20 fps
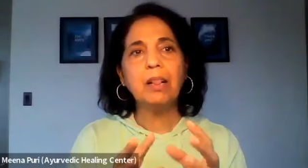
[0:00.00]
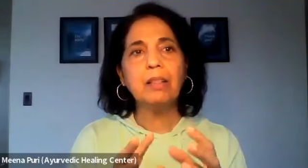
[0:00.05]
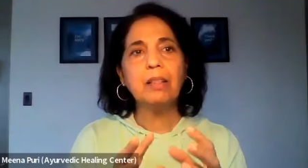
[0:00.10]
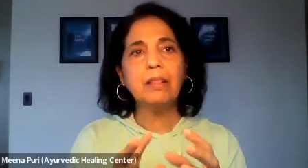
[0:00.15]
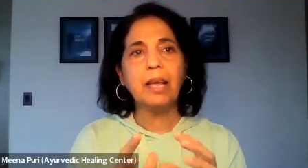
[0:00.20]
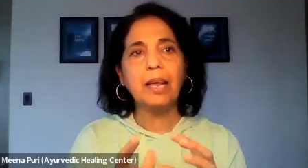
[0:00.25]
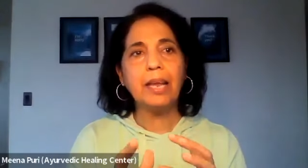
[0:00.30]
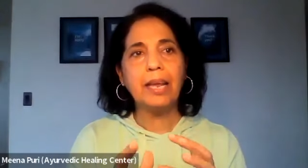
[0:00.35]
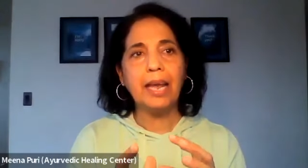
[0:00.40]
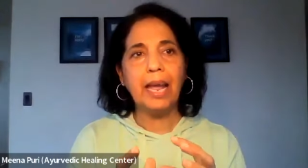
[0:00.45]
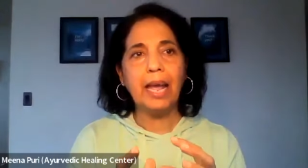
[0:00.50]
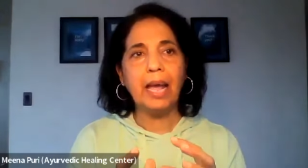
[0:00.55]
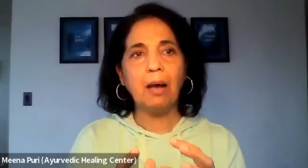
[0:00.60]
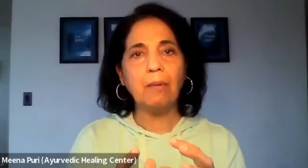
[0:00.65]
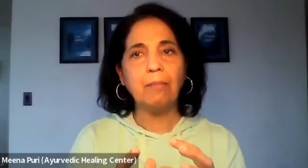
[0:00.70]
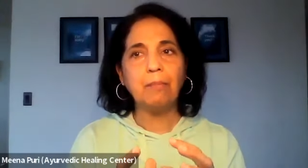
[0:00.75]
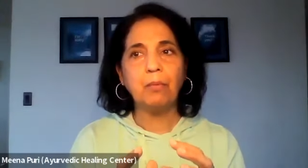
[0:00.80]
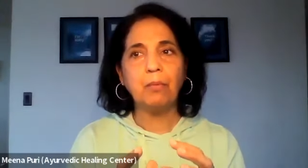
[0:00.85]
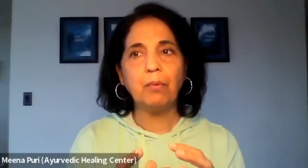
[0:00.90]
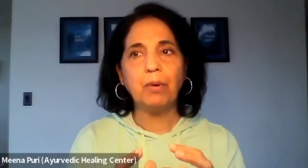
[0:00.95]
fill the
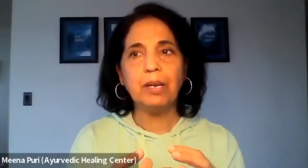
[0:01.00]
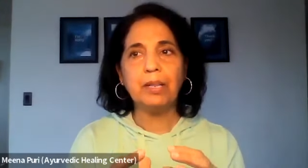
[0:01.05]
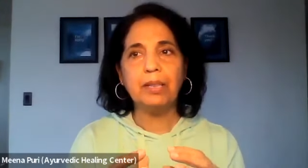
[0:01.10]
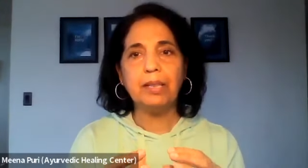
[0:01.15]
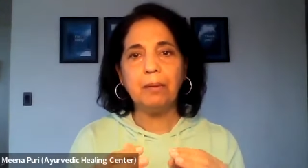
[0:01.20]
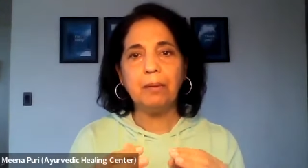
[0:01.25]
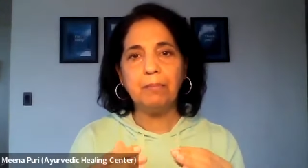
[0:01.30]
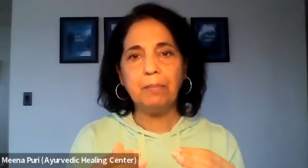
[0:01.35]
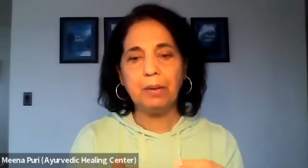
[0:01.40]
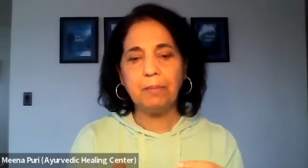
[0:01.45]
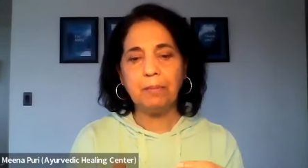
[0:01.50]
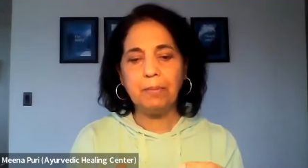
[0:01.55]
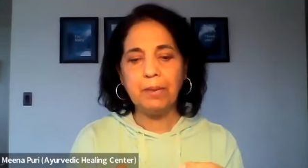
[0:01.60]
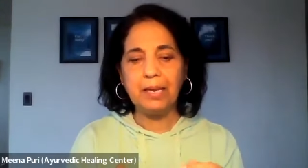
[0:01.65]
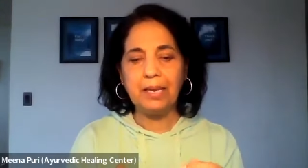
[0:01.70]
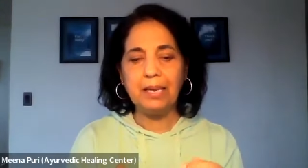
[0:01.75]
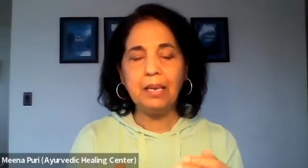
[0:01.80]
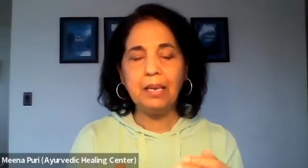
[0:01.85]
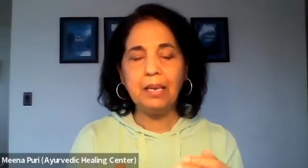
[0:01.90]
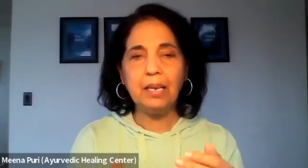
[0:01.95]
gap where they may
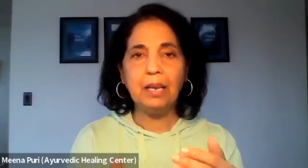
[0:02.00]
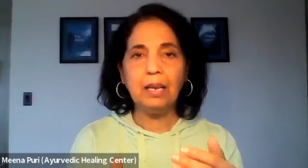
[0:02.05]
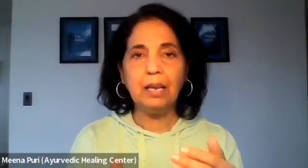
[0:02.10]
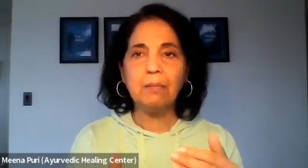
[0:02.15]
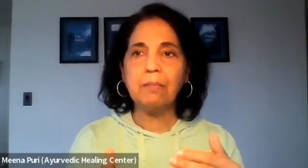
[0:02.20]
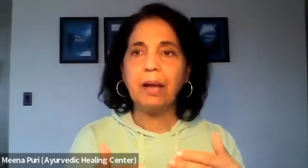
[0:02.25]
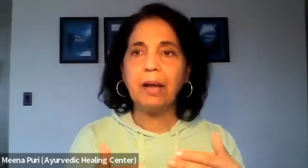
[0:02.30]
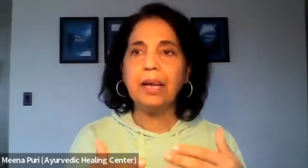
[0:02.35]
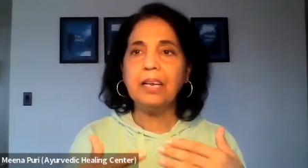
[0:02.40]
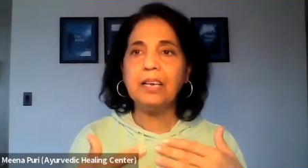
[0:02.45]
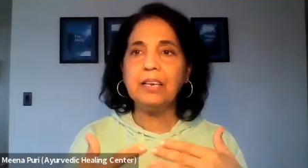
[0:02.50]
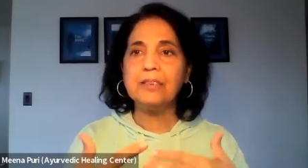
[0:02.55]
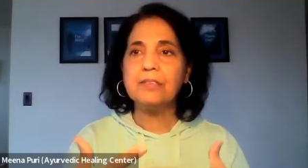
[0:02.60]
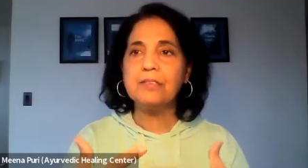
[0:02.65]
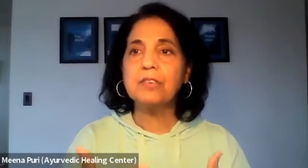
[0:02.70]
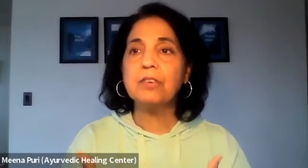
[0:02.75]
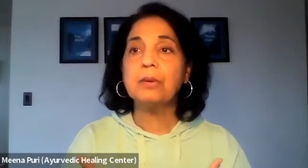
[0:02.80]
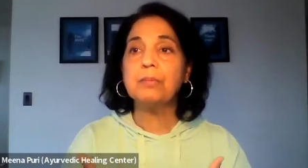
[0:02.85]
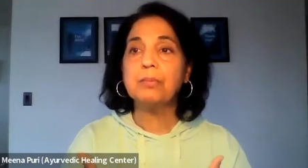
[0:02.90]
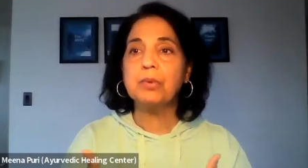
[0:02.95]
be in my
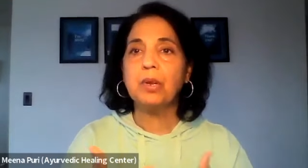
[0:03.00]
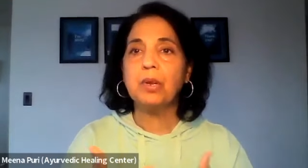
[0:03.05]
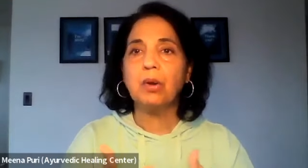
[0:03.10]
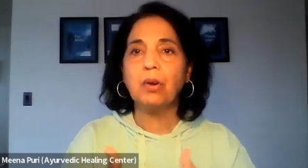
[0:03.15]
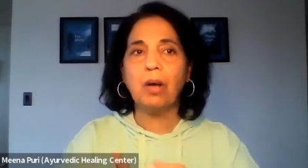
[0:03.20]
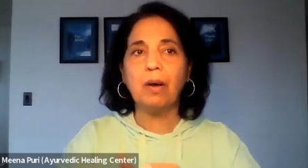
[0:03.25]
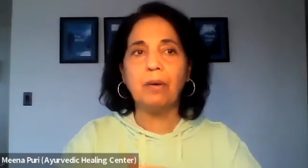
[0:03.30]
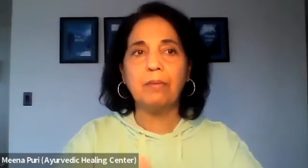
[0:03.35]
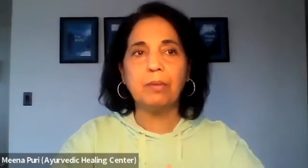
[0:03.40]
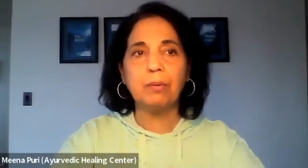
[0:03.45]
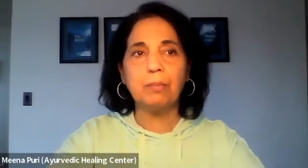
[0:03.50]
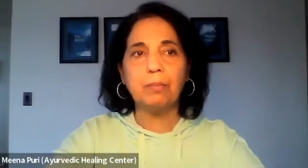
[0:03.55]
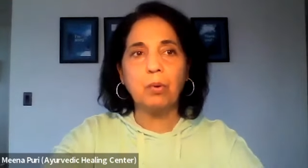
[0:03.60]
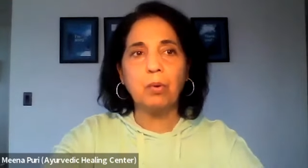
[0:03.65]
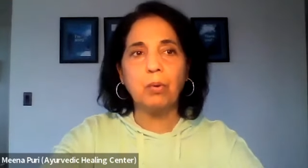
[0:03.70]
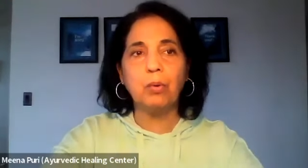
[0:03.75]
description of the